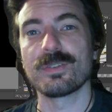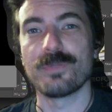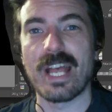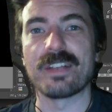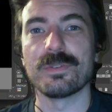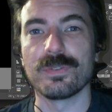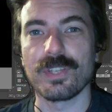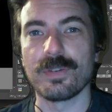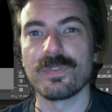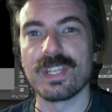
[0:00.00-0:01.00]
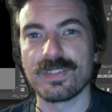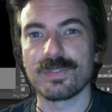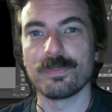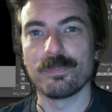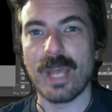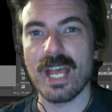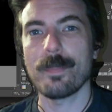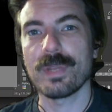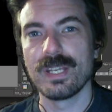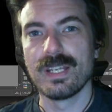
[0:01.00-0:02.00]
values of this
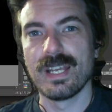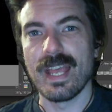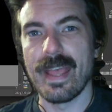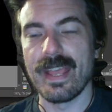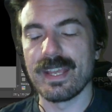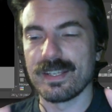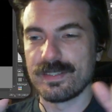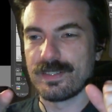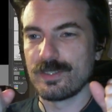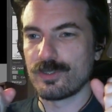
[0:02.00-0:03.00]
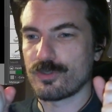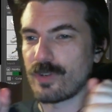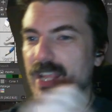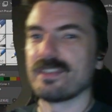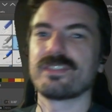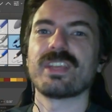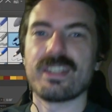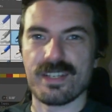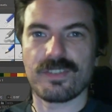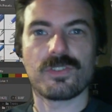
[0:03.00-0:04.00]
map and
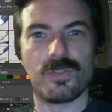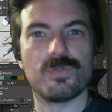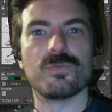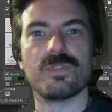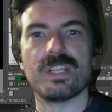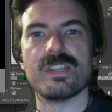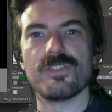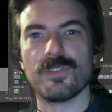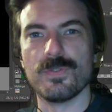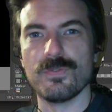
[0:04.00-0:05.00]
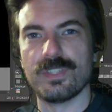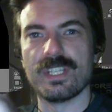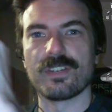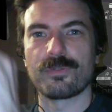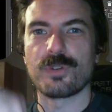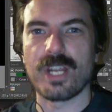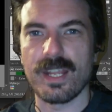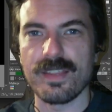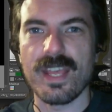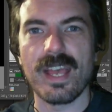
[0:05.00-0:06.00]
translate it to the 2D
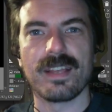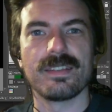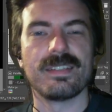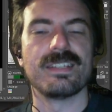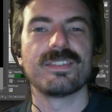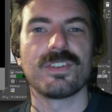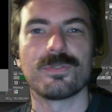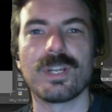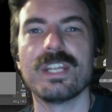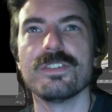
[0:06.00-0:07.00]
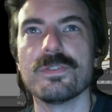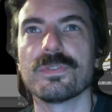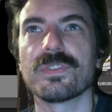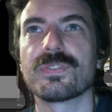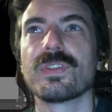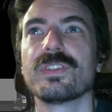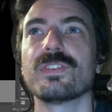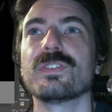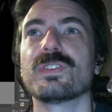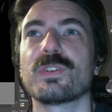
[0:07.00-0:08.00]
array that the terrain uses
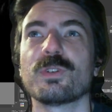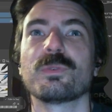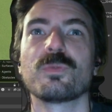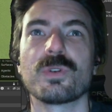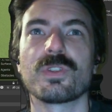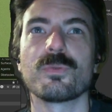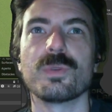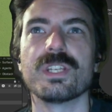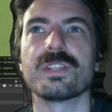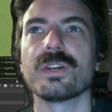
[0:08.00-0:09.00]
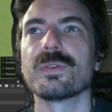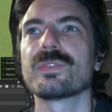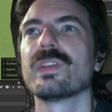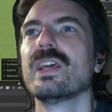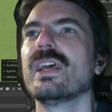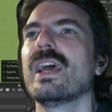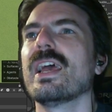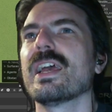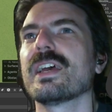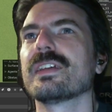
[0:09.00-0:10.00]
to determine where the wheat goes.
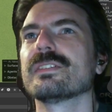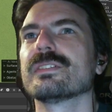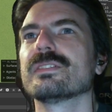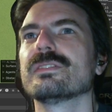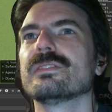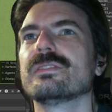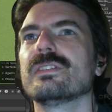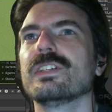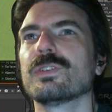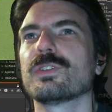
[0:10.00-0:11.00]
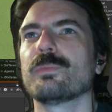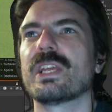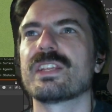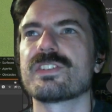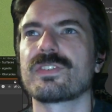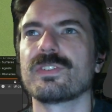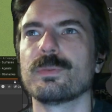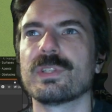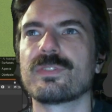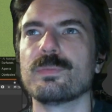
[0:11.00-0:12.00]
And in order to make it just a little
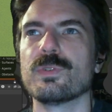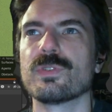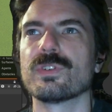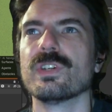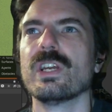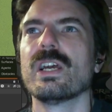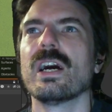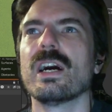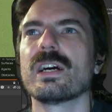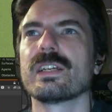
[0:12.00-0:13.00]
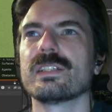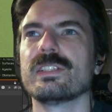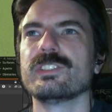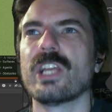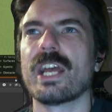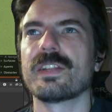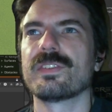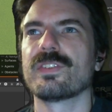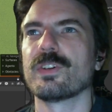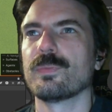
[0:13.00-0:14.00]
bit smoother, I added
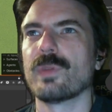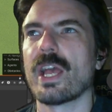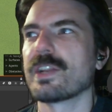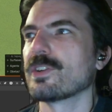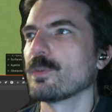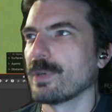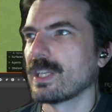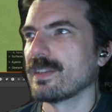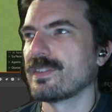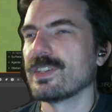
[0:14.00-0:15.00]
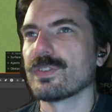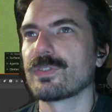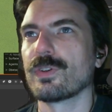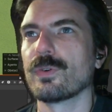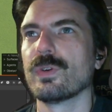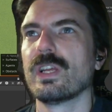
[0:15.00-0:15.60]
some editor buttons here. So